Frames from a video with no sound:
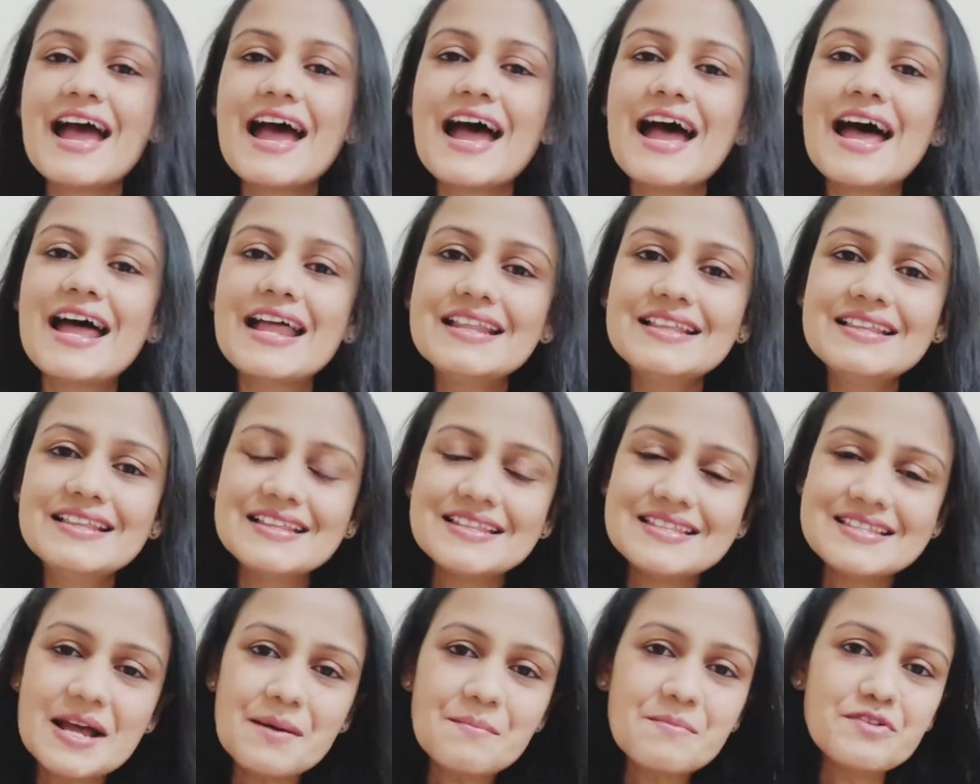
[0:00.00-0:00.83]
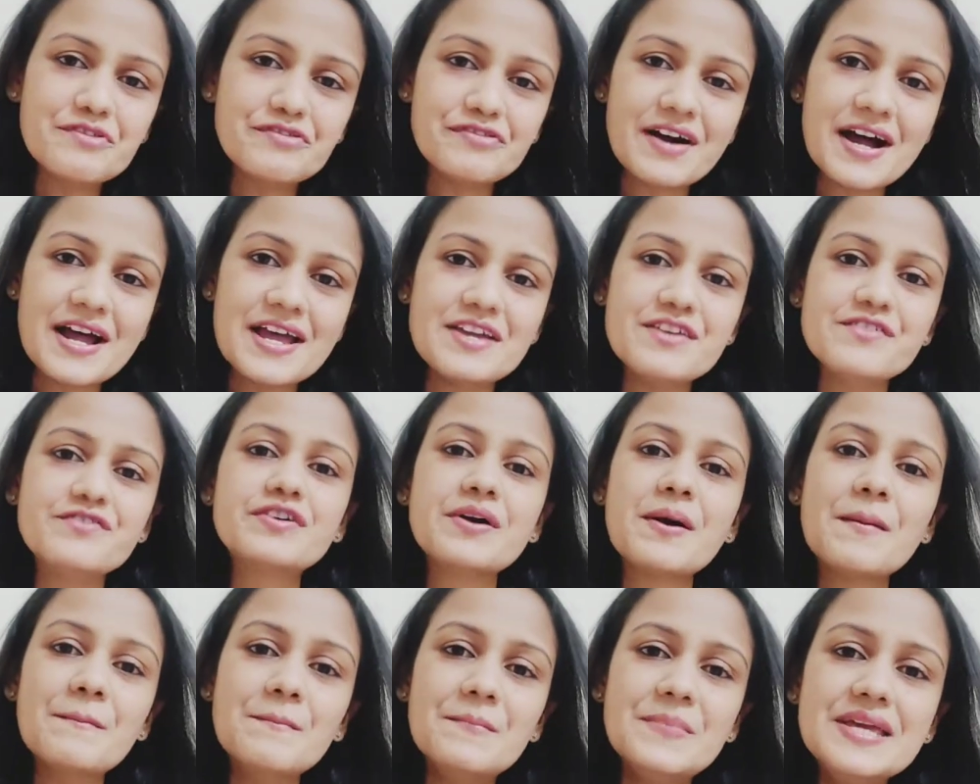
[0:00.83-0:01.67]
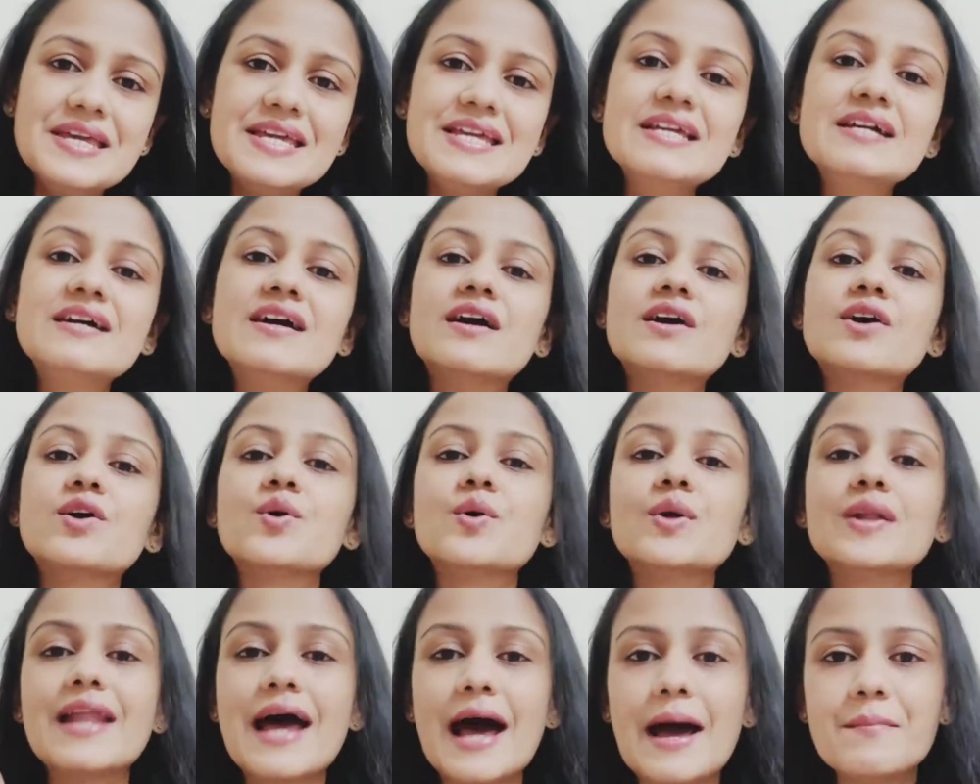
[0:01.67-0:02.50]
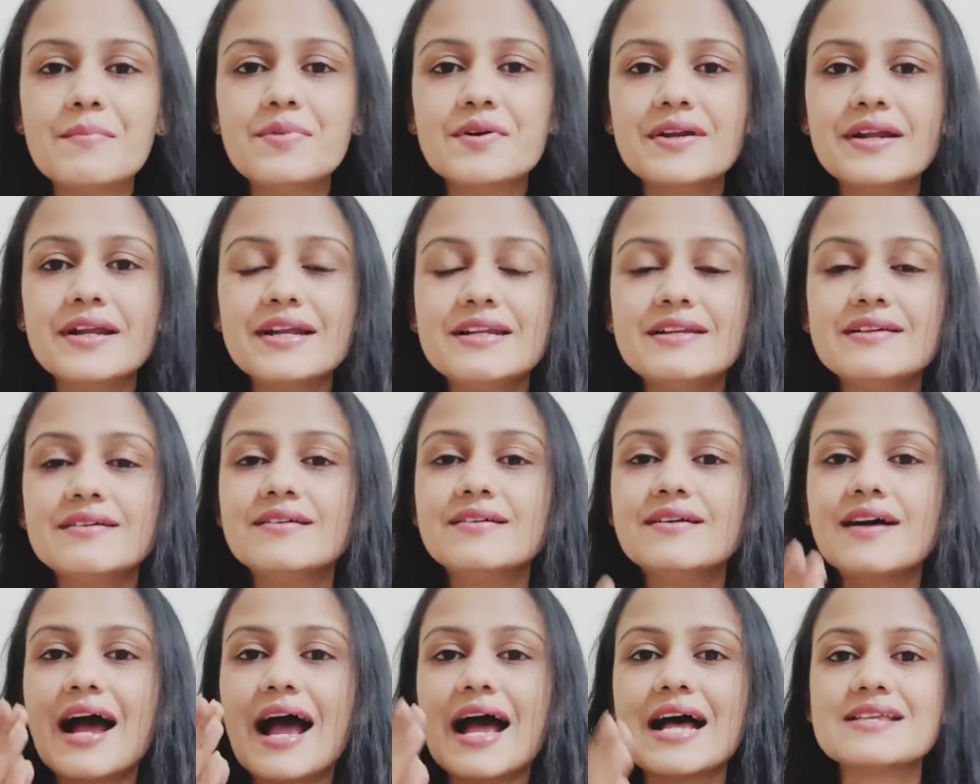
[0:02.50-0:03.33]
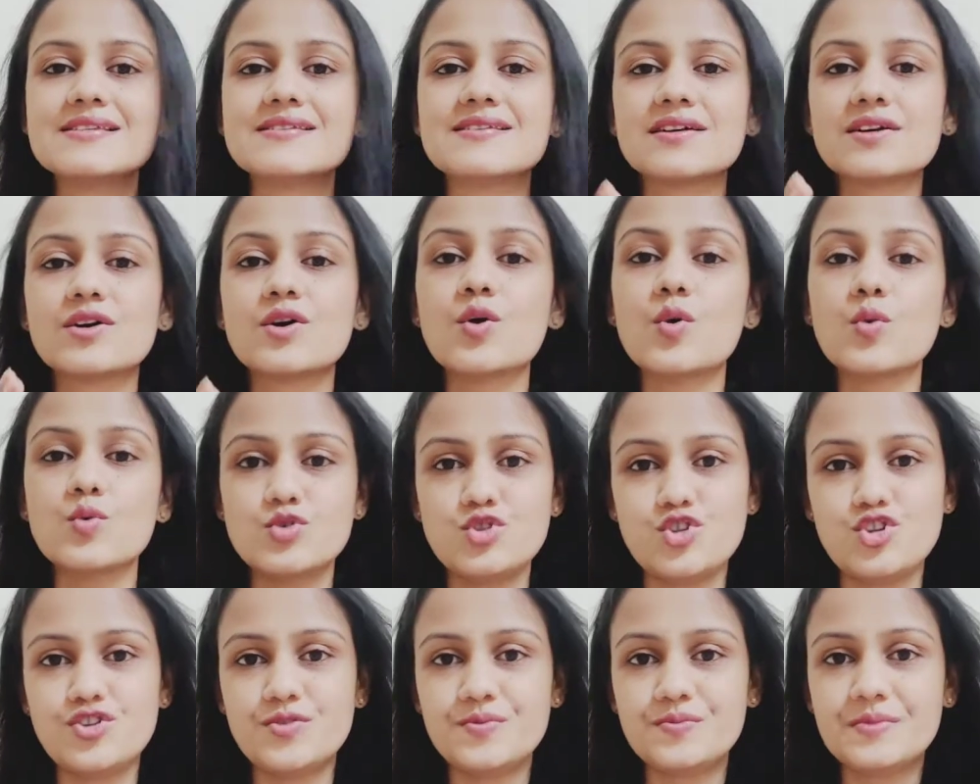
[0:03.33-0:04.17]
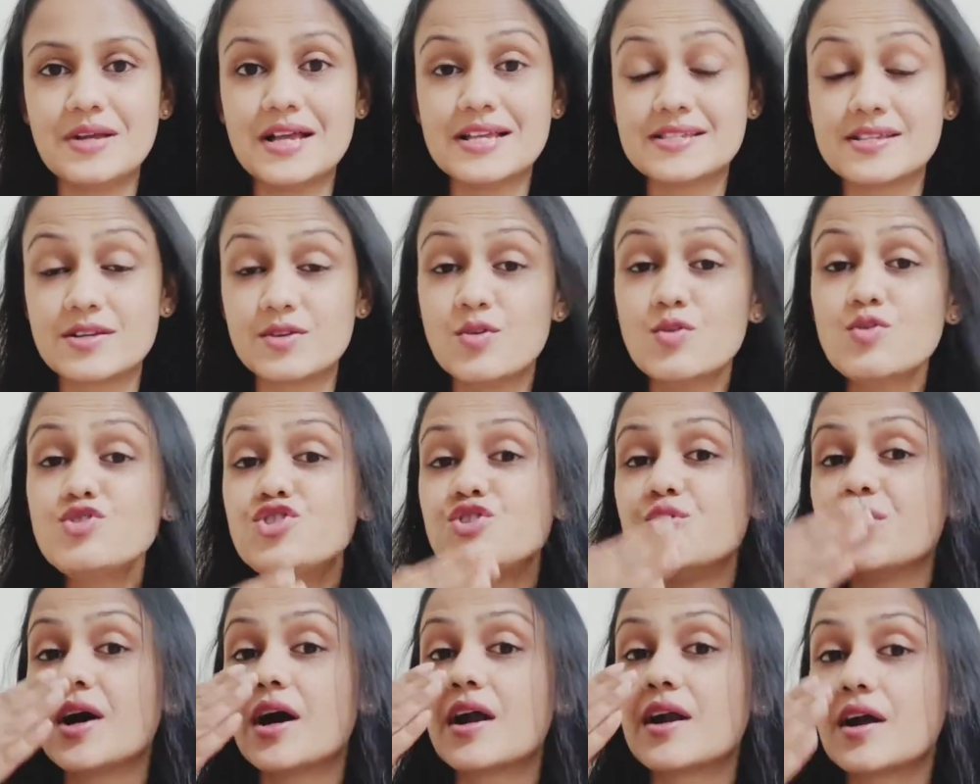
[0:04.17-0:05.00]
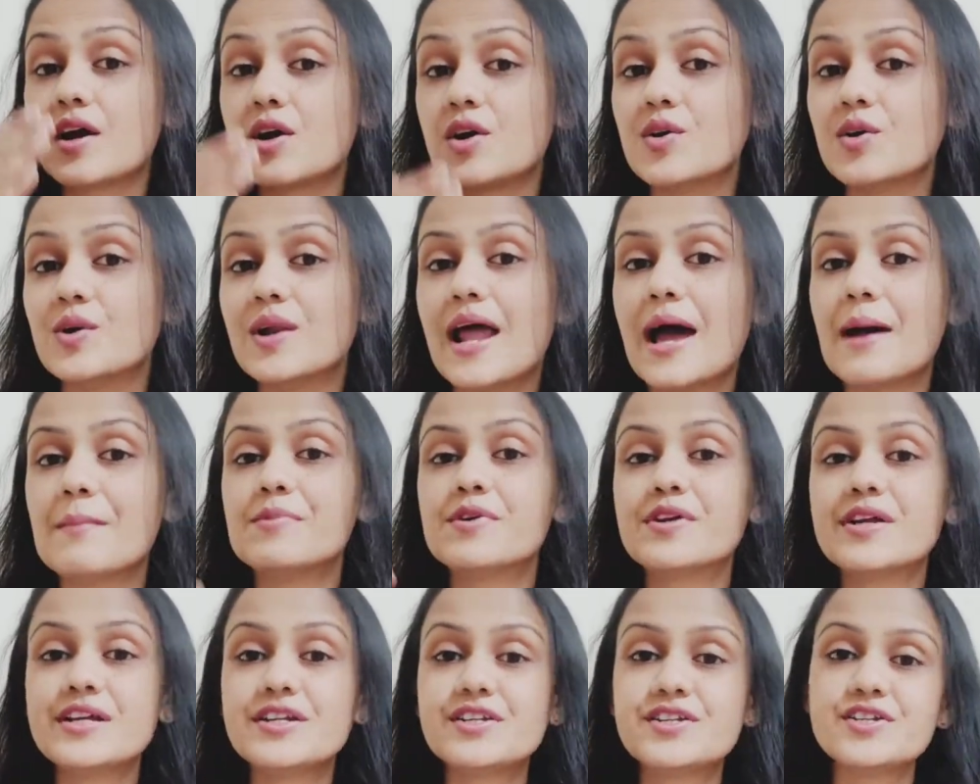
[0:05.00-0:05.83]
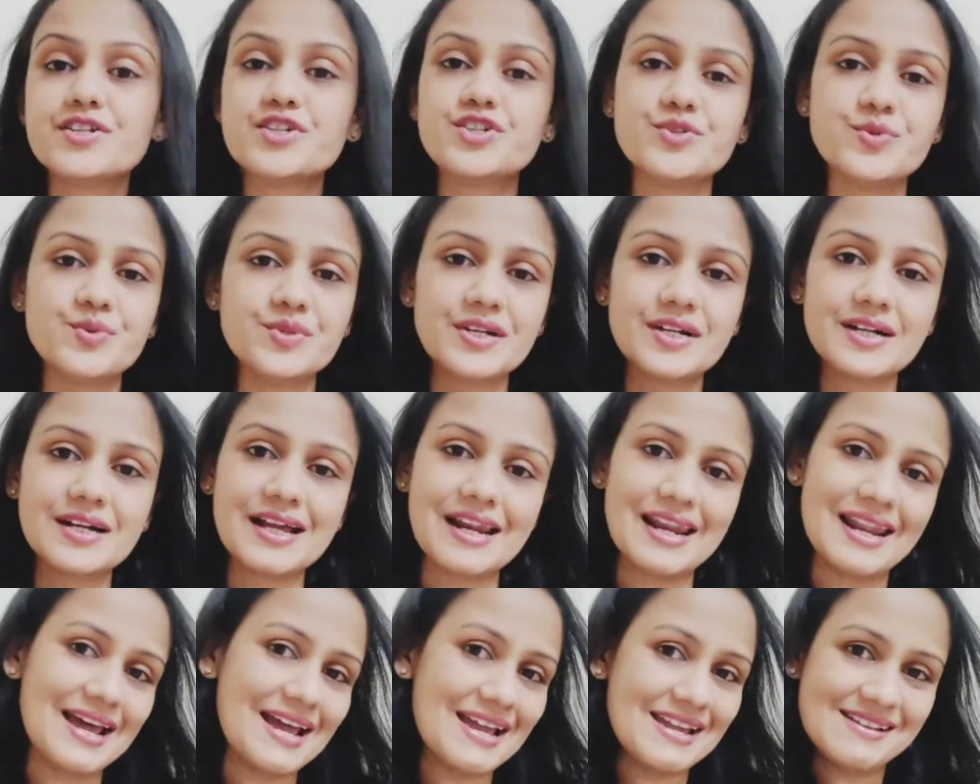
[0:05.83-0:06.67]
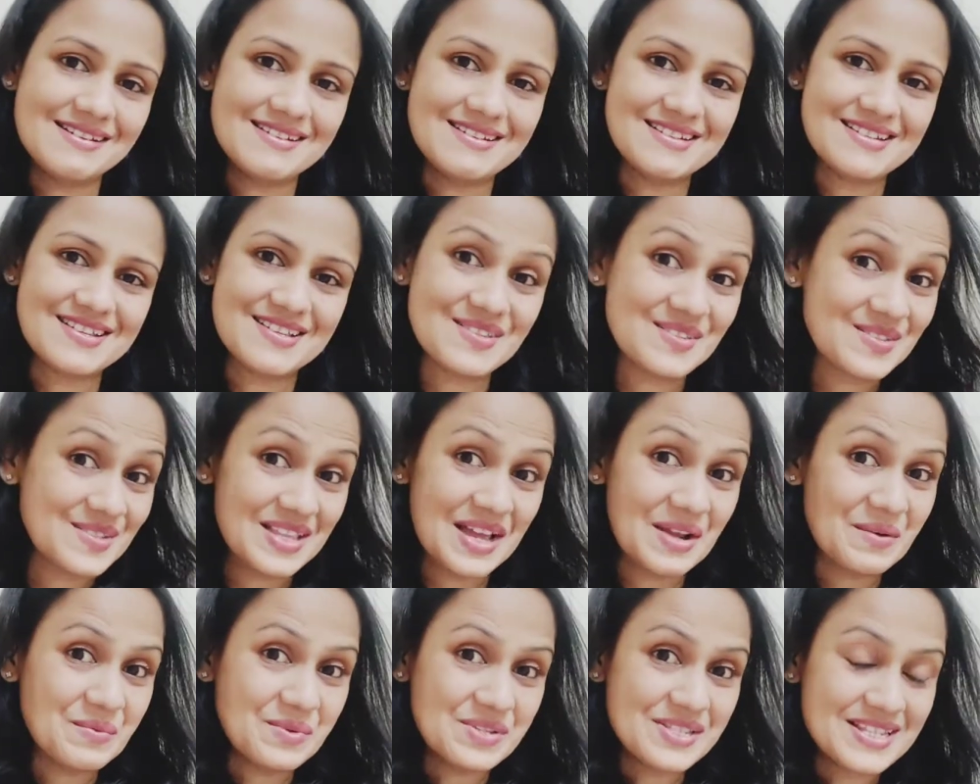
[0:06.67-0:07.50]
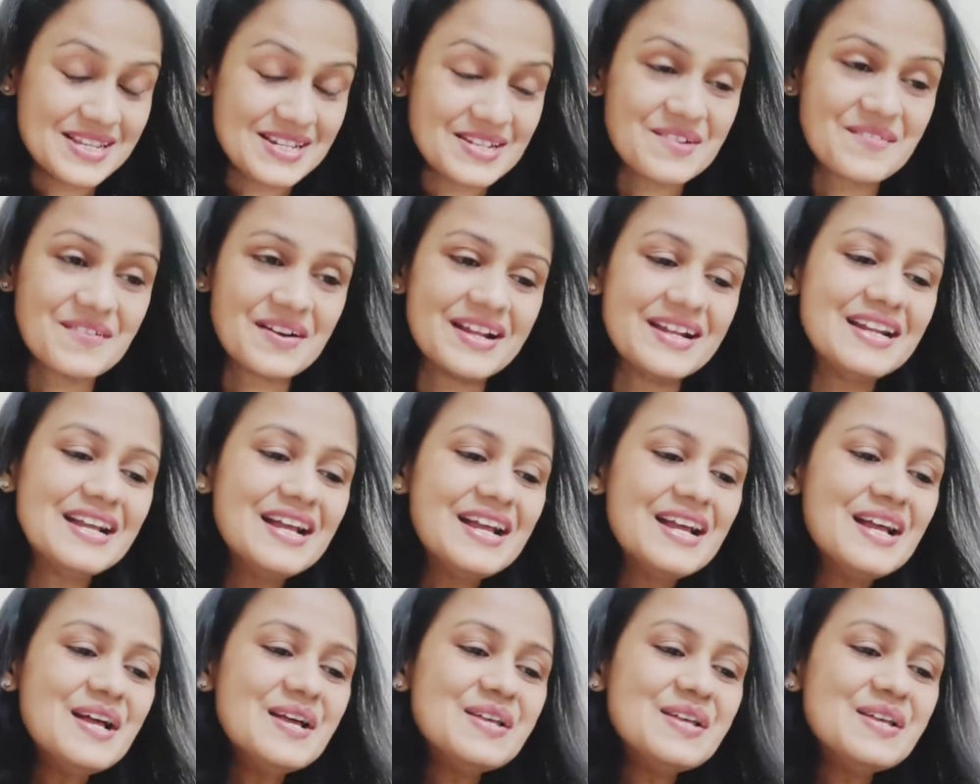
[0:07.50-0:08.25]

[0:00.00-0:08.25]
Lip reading: And number 5, being a collaborator as a coach. As a coach, you are a collaborator to the client. So that was it, right?